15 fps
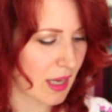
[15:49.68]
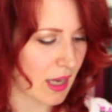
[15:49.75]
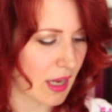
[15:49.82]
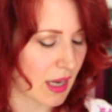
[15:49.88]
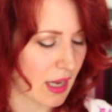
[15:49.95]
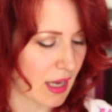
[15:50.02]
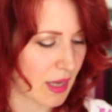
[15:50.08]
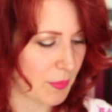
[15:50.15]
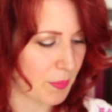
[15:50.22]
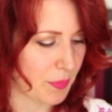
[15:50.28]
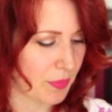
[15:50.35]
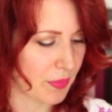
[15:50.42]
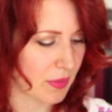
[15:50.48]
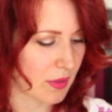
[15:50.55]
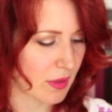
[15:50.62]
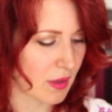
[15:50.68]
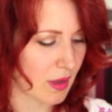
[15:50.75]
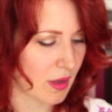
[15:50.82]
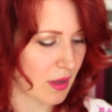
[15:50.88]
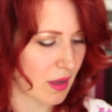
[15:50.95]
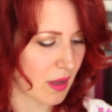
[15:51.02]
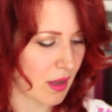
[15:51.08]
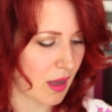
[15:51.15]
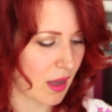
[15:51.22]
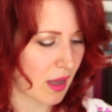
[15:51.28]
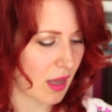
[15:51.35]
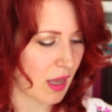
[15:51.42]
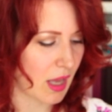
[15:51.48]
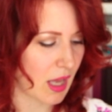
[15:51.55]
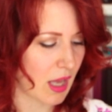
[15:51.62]

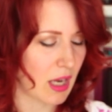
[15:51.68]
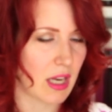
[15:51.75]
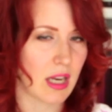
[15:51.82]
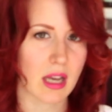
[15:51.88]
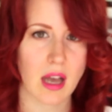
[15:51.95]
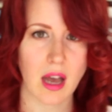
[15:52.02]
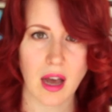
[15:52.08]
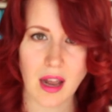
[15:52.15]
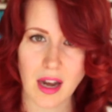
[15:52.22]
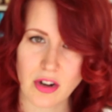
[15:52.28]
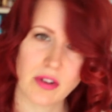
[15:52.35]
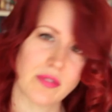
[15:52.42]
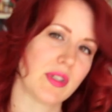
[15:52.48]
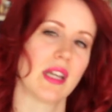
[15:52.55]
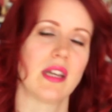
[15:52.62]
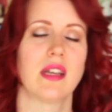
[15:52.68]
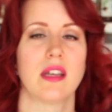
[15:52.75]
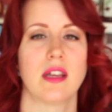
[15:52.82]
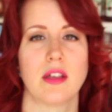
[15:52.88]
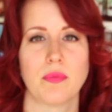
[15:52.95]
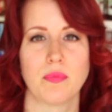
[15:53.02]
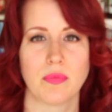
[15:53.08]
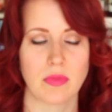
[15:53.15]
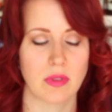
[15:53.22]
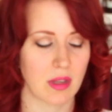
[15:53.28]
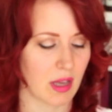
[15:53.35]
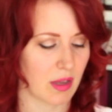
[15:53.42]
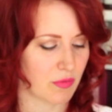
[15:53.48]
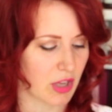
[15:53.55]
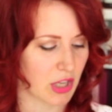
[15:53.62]
Lacala have done
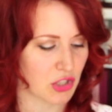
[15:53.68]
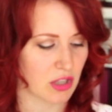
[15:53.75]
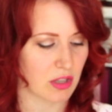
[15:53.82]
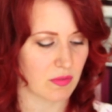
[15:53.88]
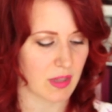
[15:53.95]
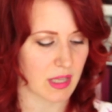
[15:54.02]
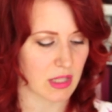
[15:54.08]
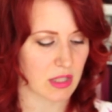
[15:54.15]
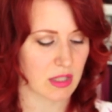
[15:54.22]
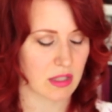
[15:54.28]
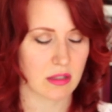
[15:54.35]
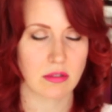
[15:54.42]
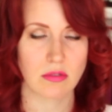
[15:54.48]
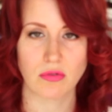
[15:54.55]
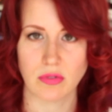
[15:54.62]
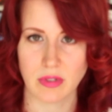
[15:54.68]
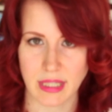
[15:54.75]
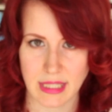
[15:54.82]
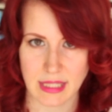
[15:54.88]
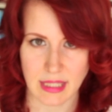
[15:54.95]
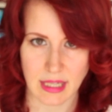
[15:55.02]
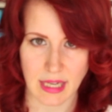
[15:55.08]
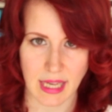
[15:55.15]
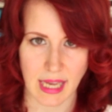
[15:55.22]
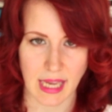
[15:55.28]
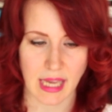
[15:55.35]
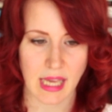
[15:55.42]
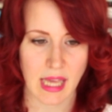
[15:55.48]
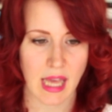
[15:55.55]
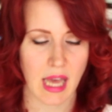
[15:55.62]
a version of this
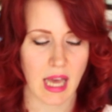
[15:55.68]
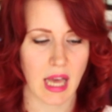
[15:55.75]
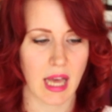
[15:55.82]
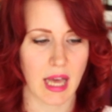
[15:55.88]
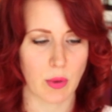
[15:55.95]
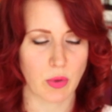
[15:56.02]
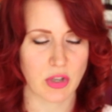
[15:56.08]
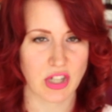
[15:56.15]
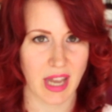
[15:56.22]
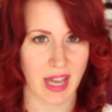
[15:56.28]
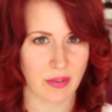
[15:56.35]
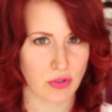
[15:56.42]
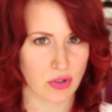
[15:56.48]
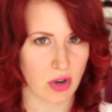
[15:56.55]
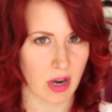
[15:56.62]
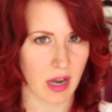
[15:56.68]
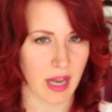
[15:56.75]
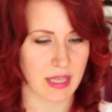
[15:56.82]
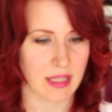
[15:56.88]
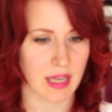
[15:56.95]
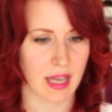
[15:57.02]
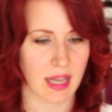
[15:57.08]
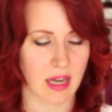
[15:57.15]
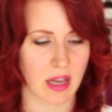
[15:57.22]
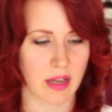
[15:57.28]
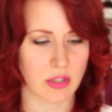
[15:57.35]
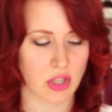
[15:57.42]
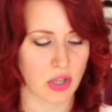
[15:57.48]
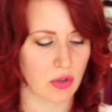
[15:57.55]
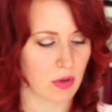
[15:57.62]
recently, which I have tried, and
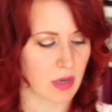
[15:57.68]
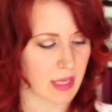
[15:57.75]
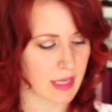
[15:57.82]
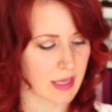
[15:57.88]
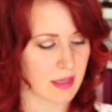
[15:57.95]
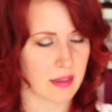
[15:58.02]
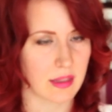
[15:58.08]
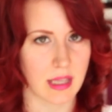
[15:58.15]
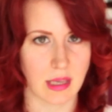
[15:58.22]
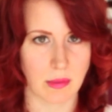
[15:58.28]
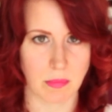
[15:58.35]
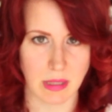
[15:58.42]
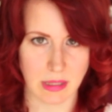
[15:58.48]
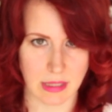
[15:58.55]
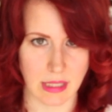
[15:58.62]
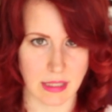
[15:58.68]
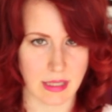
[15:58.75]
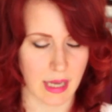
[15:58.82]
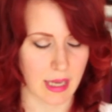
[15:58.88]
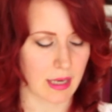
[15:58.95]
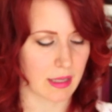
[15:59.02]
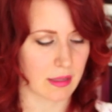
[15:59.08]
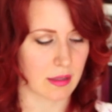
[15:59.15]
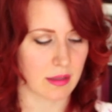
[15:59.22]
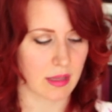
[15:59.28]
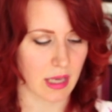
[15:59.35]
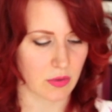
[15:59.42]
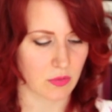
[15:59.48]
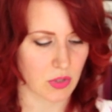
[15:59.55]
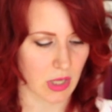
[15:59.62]
I don't like the bust detailing that
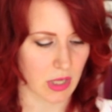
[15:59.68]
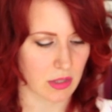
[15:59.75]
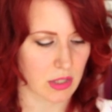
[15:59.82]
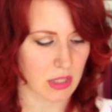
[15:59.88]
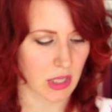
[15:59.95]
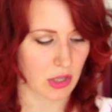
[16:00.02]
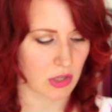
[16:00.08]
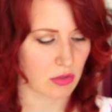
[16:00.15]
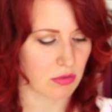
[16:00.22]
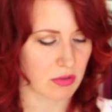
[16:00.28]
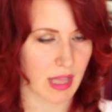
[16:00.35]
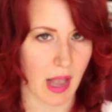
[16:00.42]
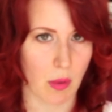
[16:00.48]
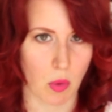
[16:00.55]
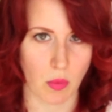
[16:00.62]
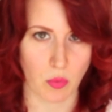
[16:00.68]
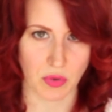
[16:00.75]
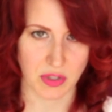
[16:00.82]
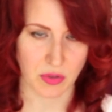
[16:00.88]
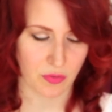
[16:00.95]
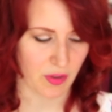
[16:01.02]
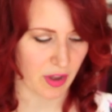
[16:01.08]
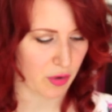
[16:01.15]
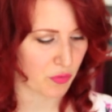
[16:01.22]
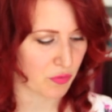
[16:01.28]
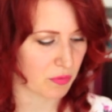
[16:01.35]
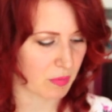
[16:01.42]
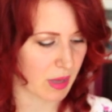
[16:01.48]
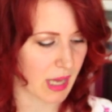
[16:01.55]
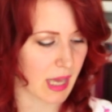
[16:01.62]
they've done, so that one was a fail
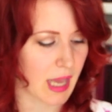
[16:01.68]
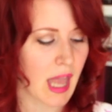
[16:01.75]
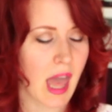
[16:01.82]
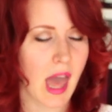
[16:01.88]
for me.